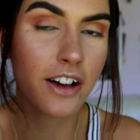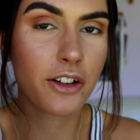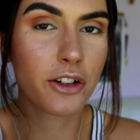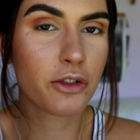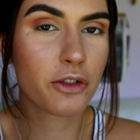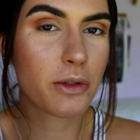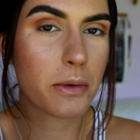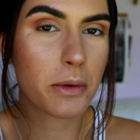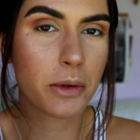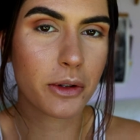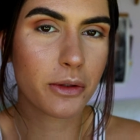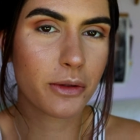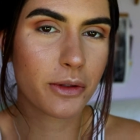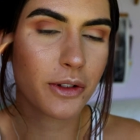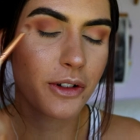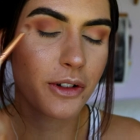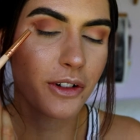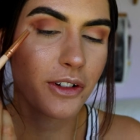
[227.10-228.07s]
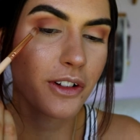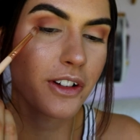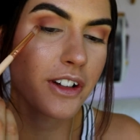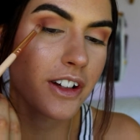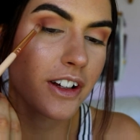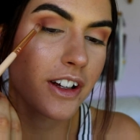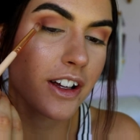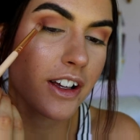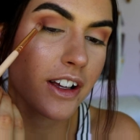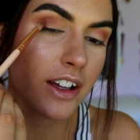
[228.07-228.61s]
couldn't remember what it was called.
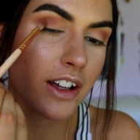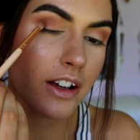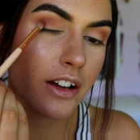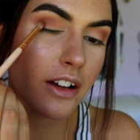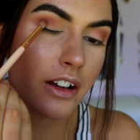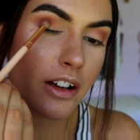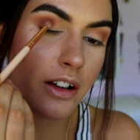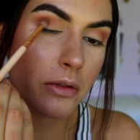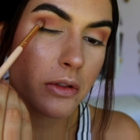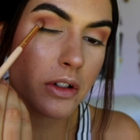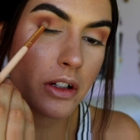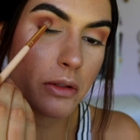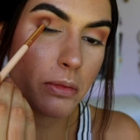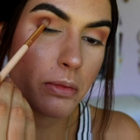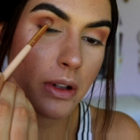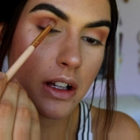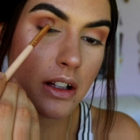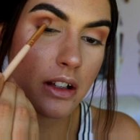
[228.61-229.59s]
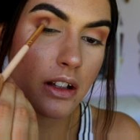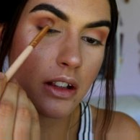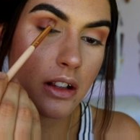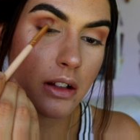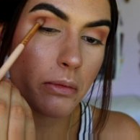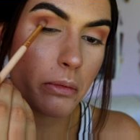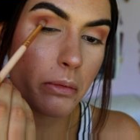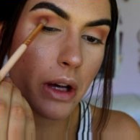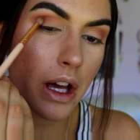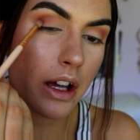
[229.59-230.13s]
I'm just placing
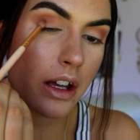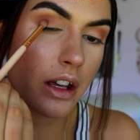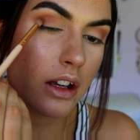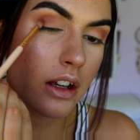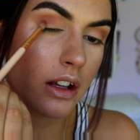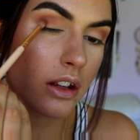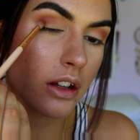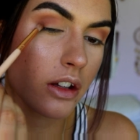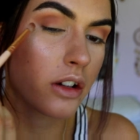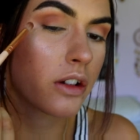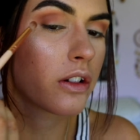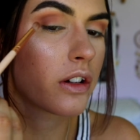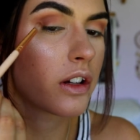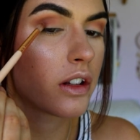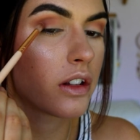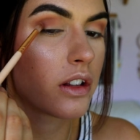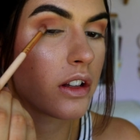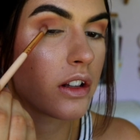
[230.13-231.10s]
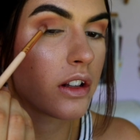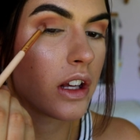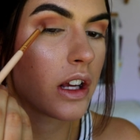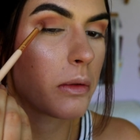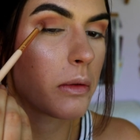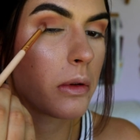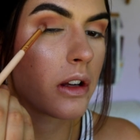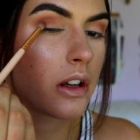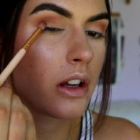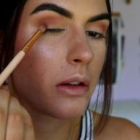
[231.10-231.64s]
them back in the crease to
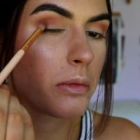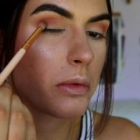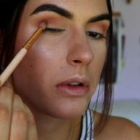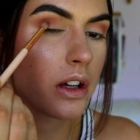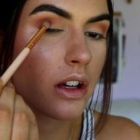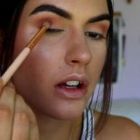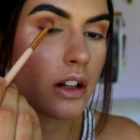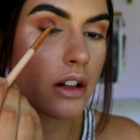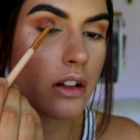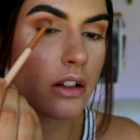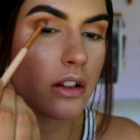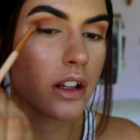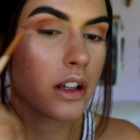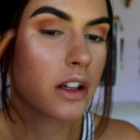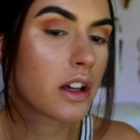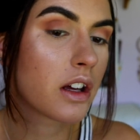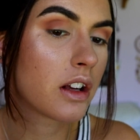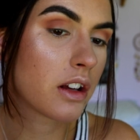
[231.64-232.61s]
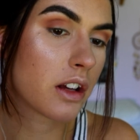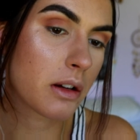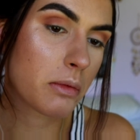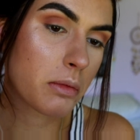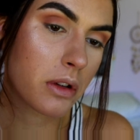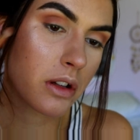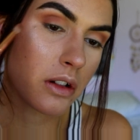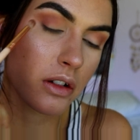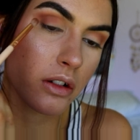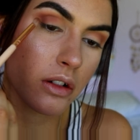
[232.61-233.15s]
deepen it up again because it can get
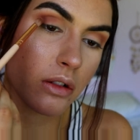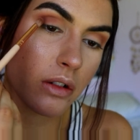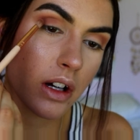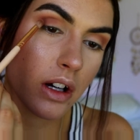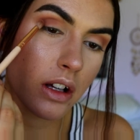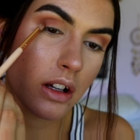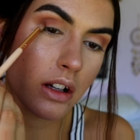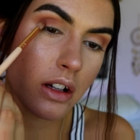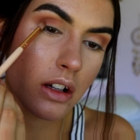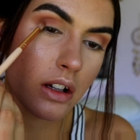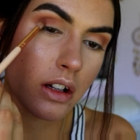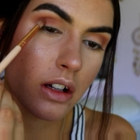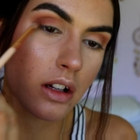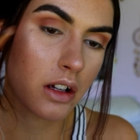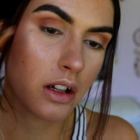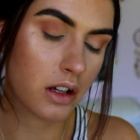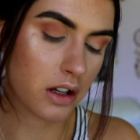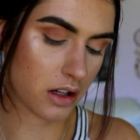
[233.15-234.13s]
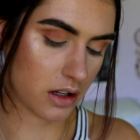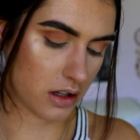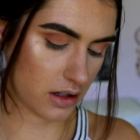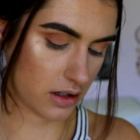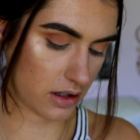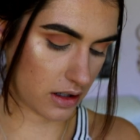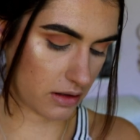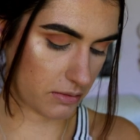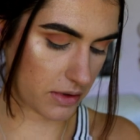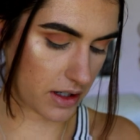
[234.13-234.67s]
blended away.
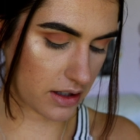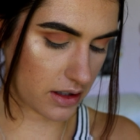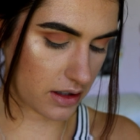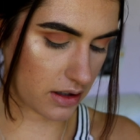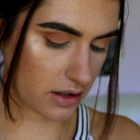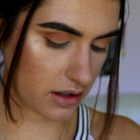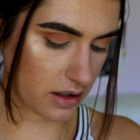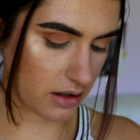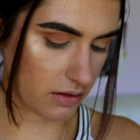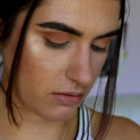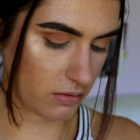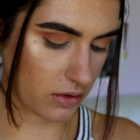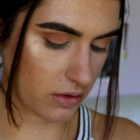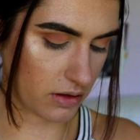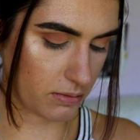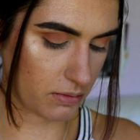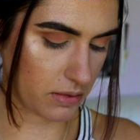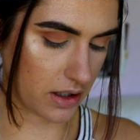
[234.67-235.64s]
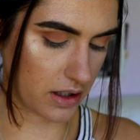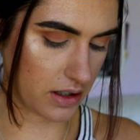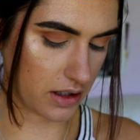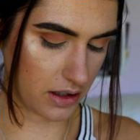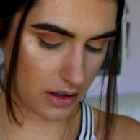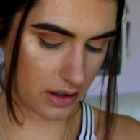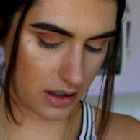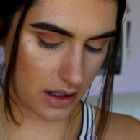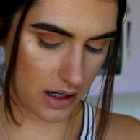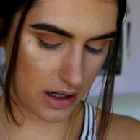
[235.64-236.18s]
Basically with
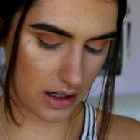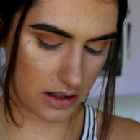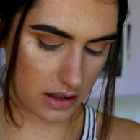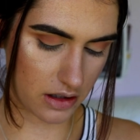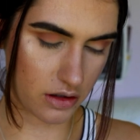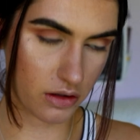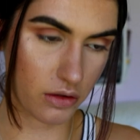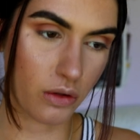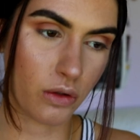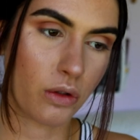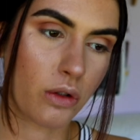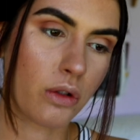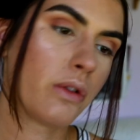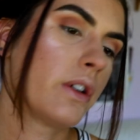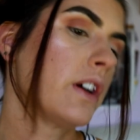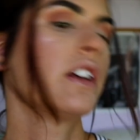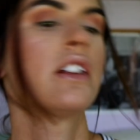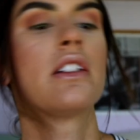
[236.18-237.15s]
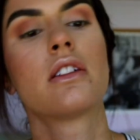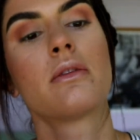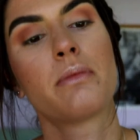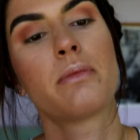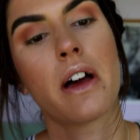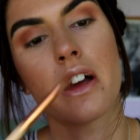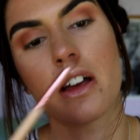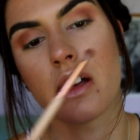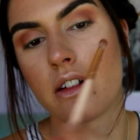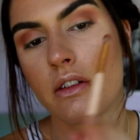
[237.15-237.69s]
blending guys it's always
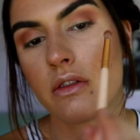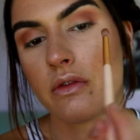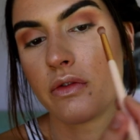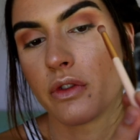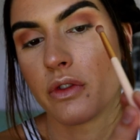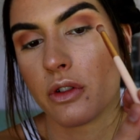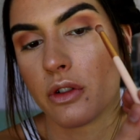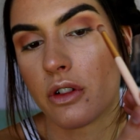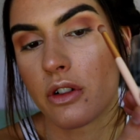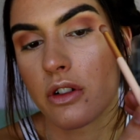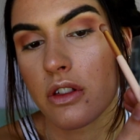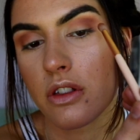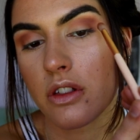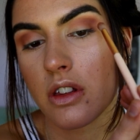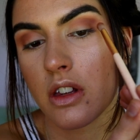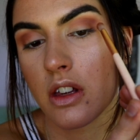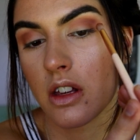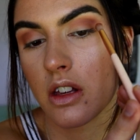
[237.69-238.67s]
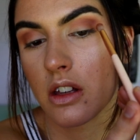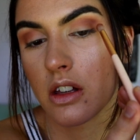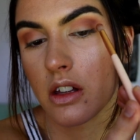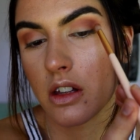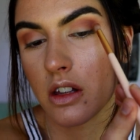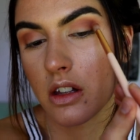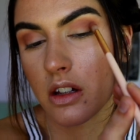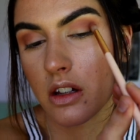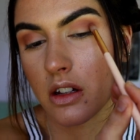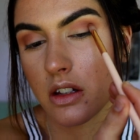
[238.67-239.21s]
back and forth
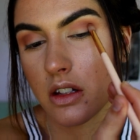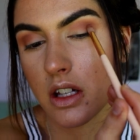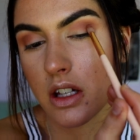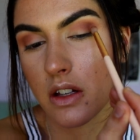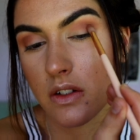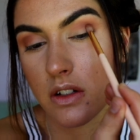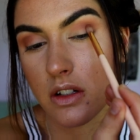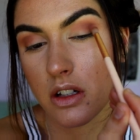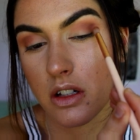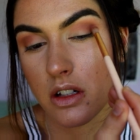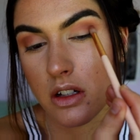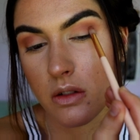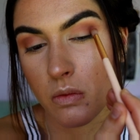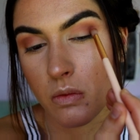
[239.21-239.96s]
it's never just